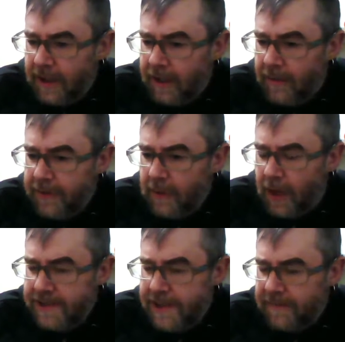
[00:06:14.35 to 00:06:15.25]
I don't know if you
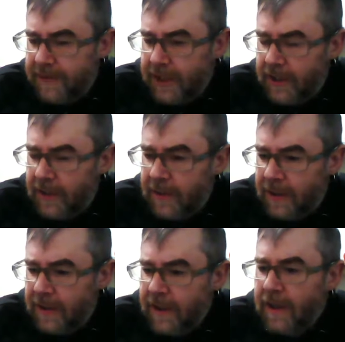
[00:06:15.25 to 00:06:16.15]
watched that video
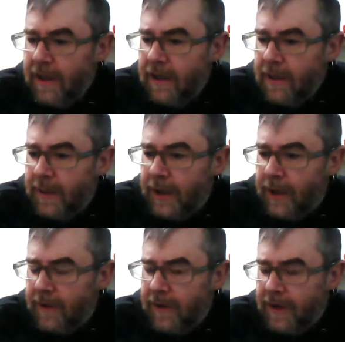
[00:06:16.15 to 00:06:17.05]
and went
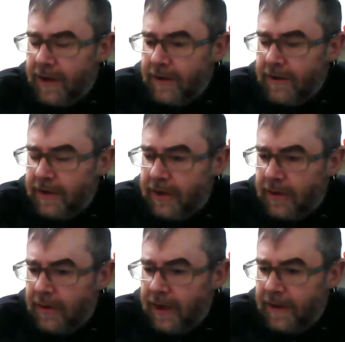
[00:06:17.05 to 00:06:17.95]
over the
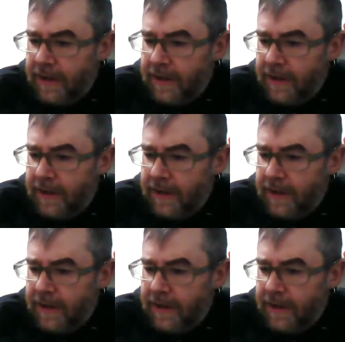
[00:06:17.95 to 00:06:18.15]
code or anything.